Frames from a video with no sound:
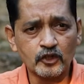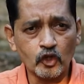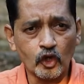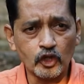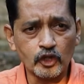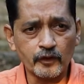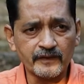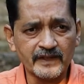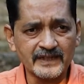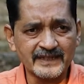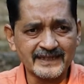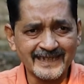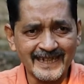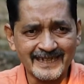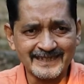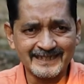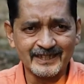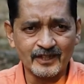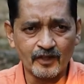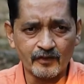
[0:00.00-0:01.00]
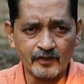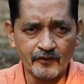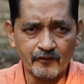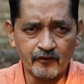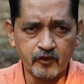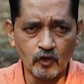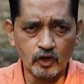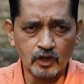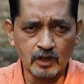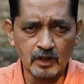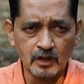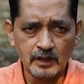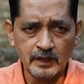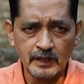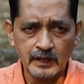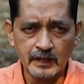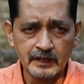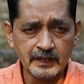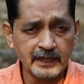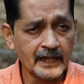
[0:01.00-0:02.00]
thought of the section of the fort
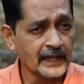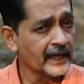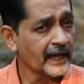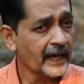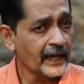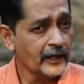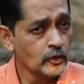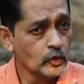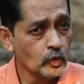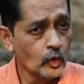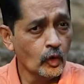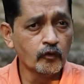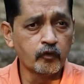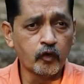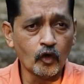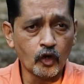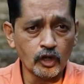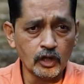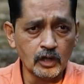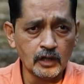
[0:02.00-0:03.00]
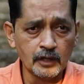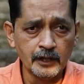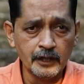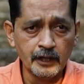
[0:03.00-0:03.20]
that had no wall,